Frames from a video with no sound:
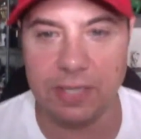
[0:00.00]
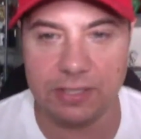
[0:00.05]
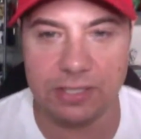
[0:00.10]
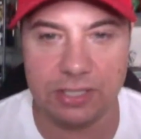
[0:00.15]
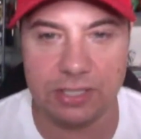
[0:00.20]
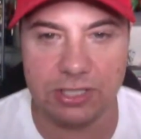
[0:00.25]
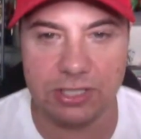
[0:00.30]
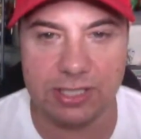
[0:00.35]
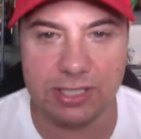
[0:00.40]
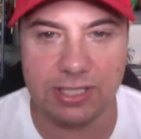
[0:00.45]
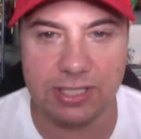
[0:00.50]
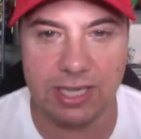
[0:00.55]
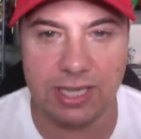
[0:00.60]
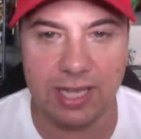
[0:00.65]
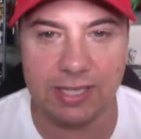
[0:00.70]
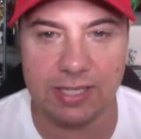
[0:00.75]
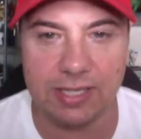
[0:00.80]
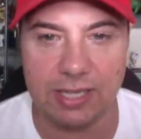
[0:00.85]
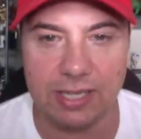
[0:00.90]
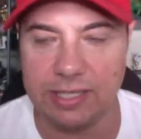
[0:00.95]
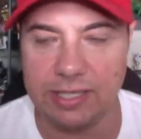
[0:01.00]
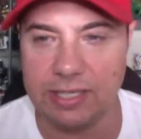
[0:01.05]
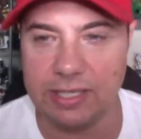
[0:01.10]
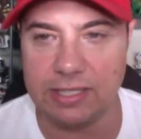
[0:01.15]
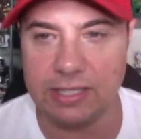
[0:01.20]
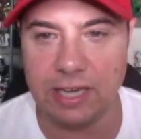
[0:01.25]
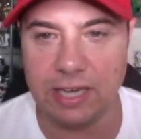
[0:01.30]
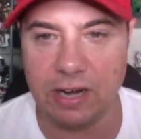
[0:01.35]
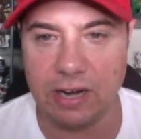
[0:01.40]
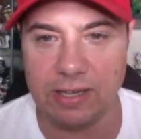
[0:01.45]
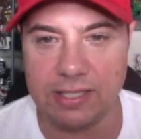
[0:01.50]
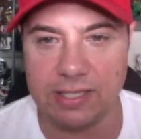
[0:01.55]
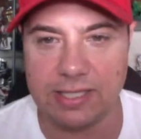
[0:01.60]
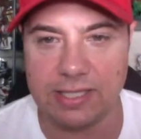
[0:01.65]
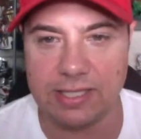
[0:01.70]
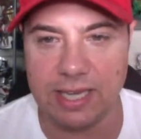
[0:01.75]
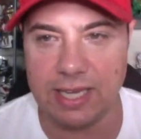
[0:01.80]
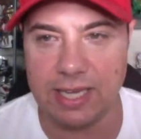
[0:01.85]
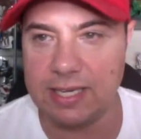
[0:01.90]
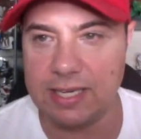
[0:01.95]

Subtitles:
She said, Lena Darrett said,